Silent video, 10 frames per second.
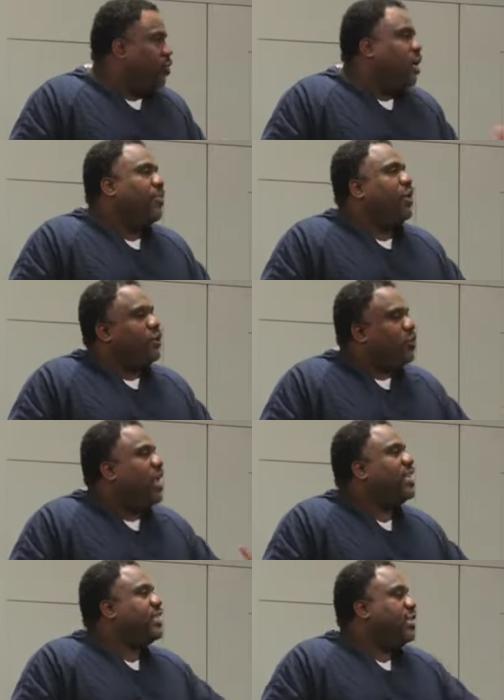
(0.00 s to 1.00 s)
I mean, do what
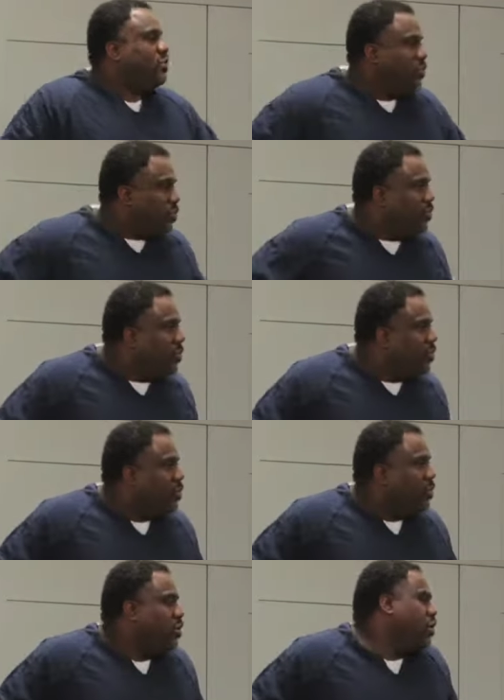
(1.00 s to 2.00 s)
I say you do,
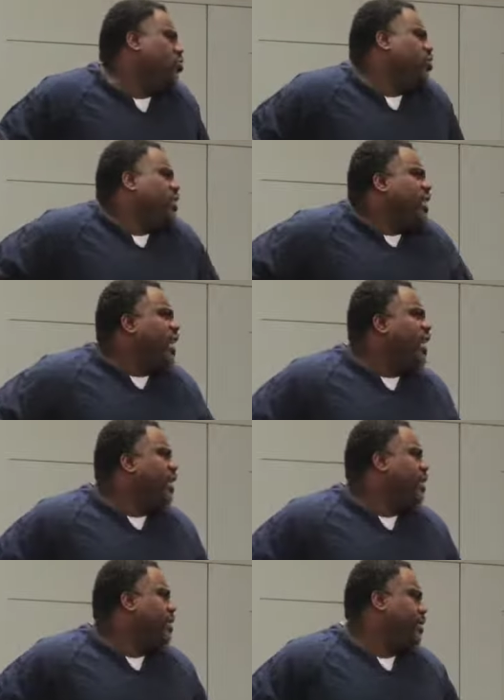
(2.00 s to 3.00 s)
because we the
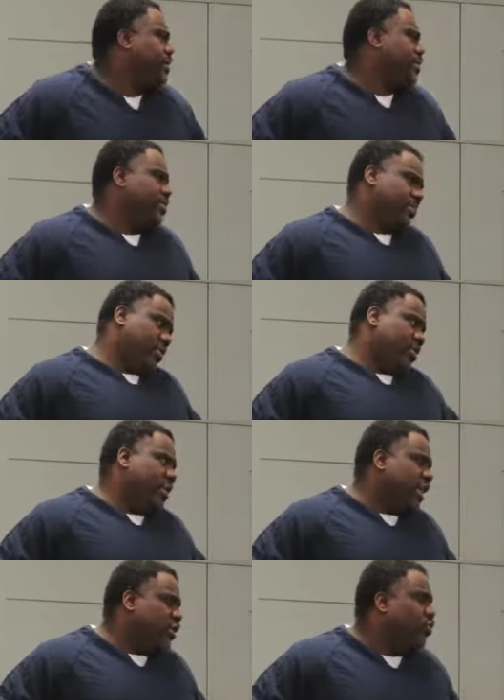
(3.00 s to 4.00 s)
daddy.
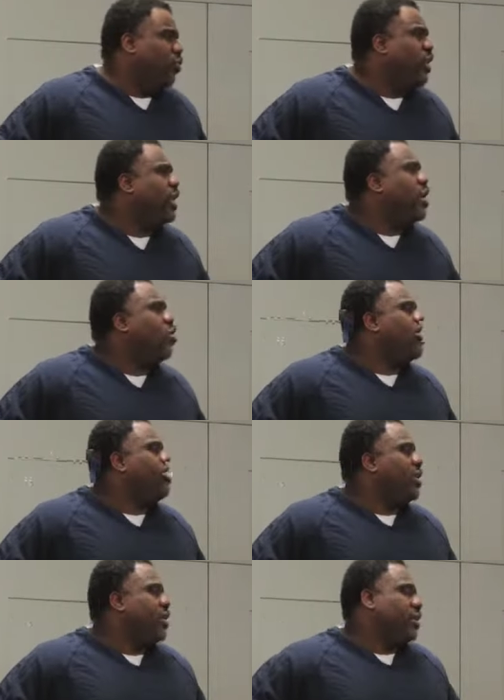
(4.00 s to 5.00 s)
And that's what we get caught up
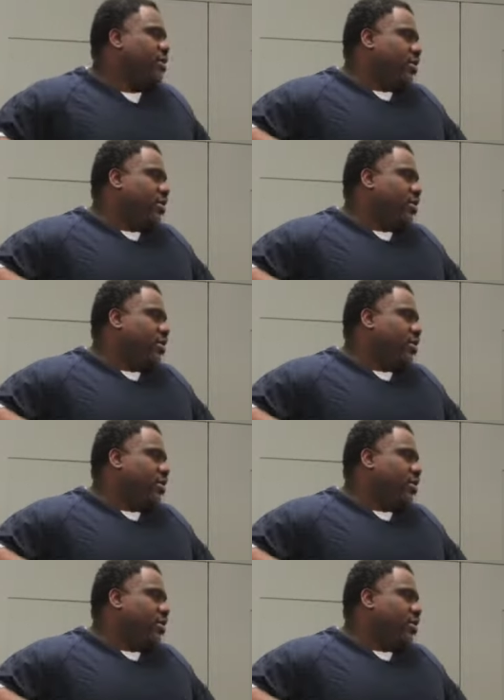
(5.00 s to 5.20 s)
in,